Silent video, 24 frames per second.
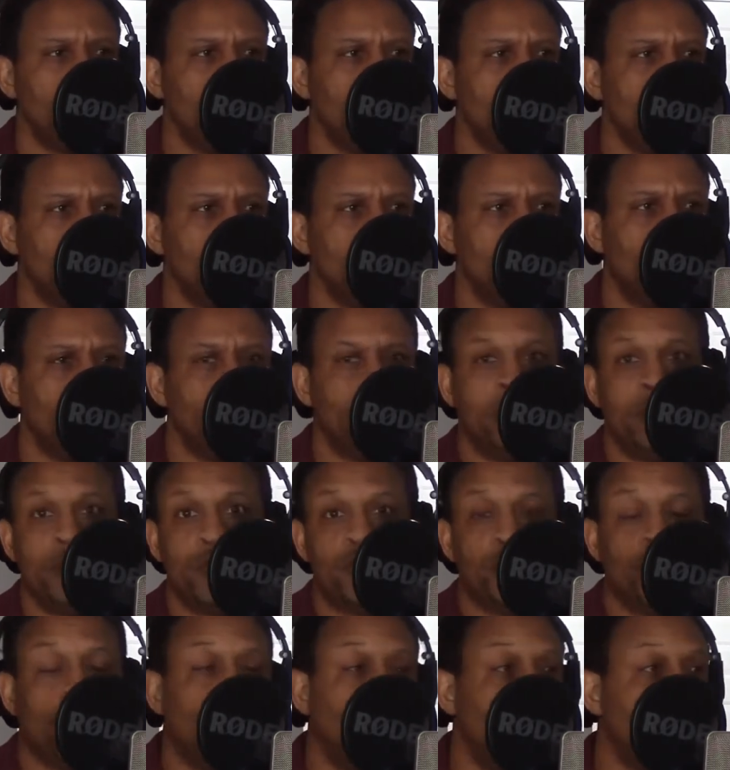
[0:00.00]
whether to
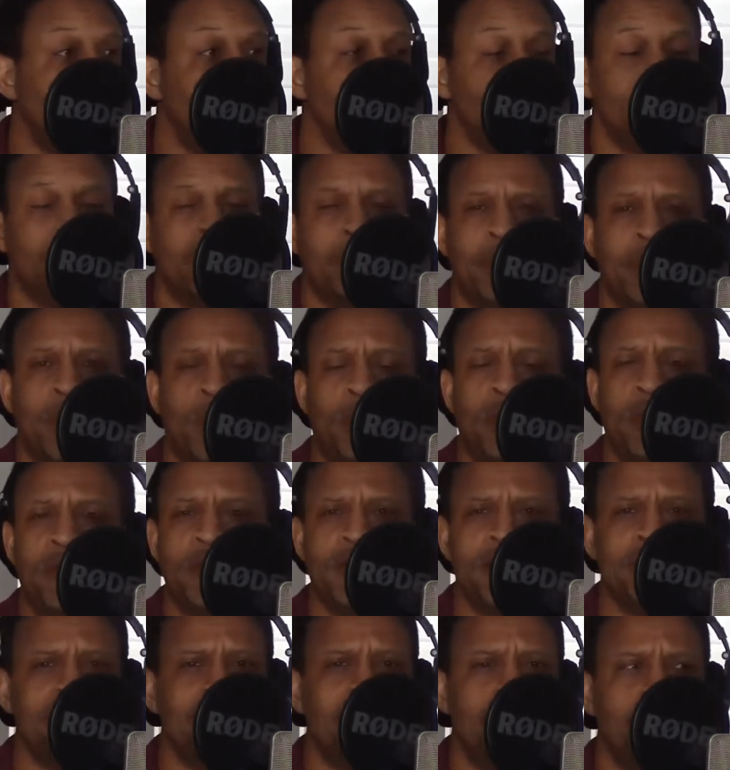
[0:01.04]
charge them and all this
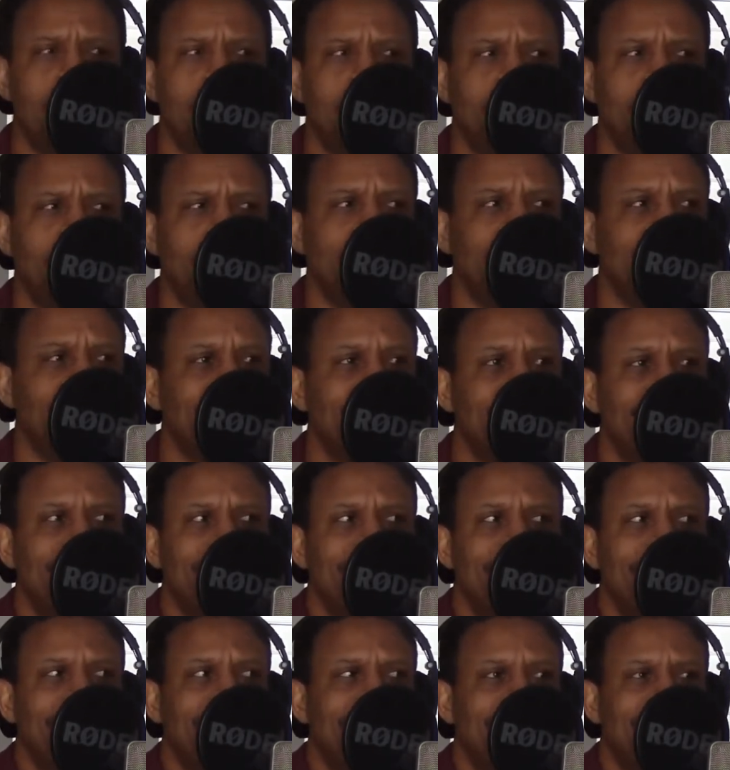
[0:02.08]
stuff. And I'm like,
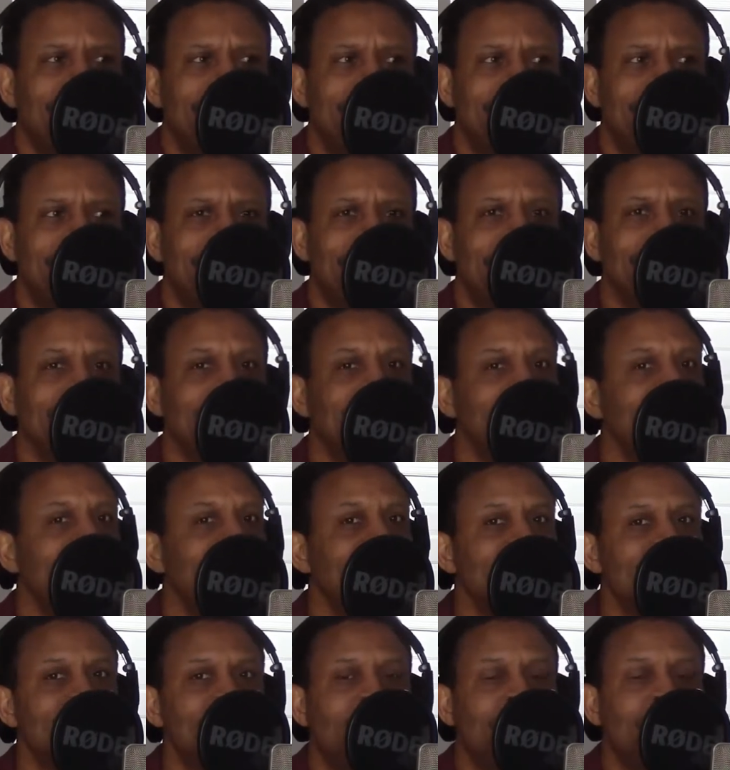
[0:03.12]
it's
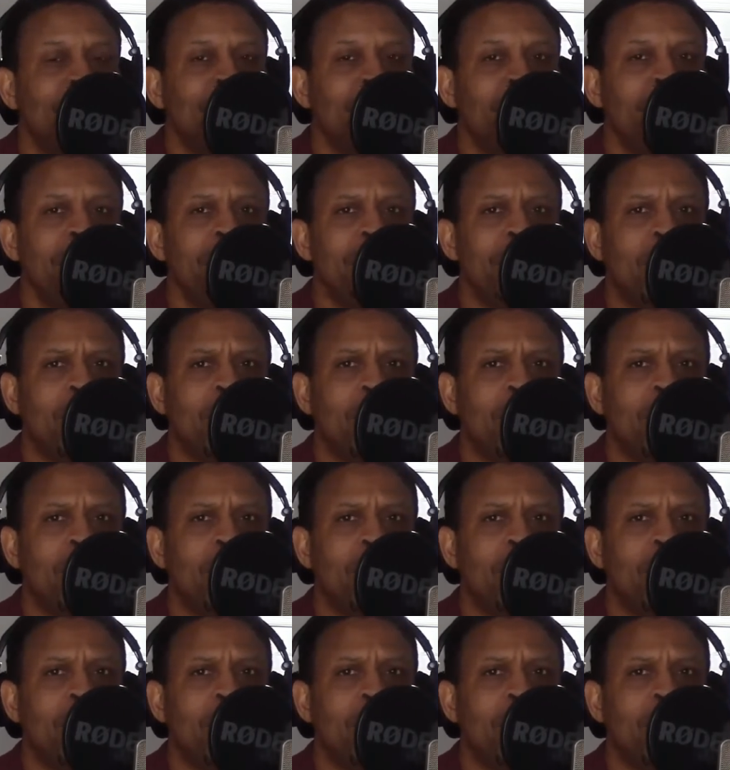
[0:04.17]
on video.